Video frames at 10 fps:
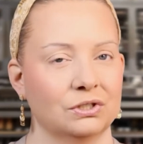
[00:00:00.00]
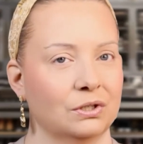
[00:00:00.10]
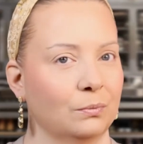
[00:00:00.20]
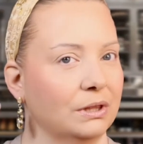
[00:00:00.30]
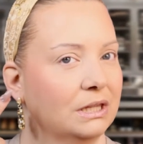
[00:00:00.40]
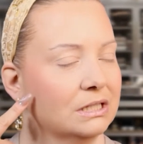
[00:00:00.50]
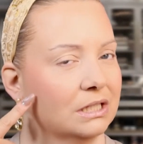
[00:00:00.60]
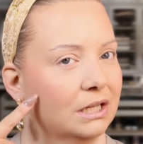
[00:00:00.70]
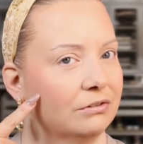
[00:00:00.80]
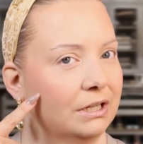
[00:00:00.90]
So with this
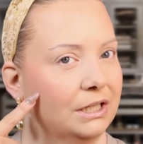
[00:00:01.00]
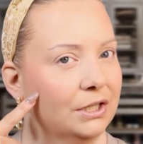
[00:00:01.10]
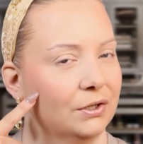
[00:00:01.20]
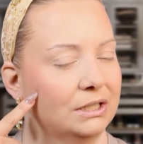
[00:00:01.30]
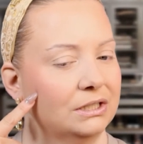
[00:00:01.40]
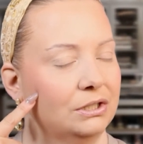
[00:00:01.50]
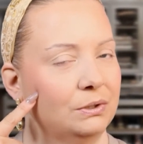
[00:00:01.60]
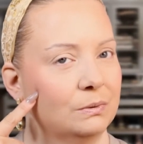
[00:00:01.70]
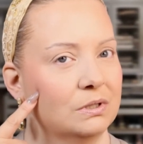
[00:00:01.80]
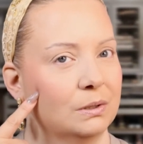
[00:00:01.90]
side right here, I did
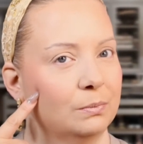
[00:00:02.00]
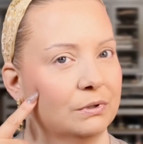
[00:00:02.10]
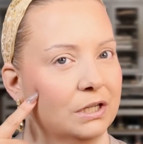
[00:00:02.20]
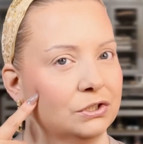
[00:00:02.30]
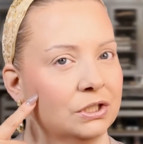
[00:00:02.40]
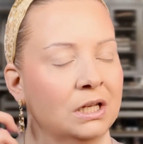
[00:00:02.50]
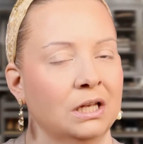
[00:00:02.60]
use the brush,